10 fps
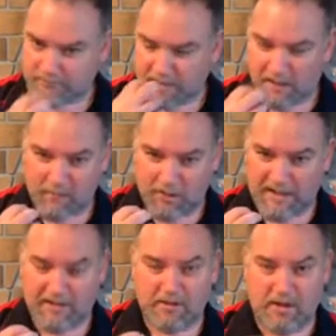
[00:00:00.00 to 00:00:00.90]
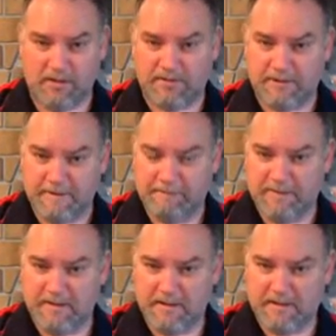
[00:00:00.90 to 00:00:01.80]
I'm not getting those.
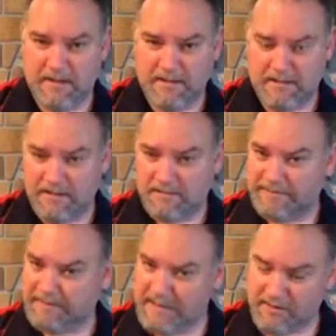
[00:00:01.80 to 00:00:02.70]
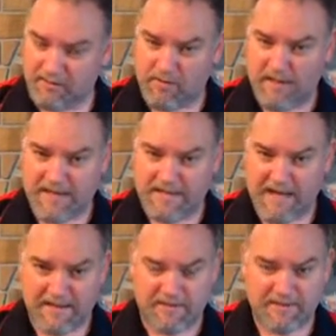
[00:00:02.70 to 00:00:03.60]
They're lovely integrated
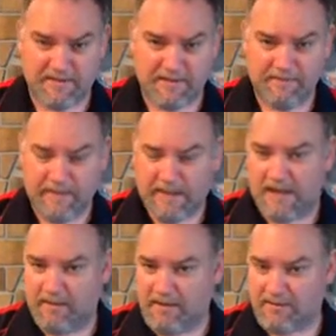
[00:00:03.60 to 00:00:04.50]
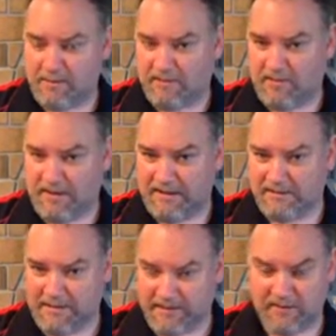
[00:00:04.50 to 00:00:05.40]
tannins, and they're actually providing
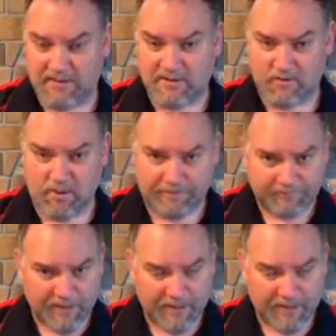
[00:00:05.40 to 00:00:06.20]
length to this wine.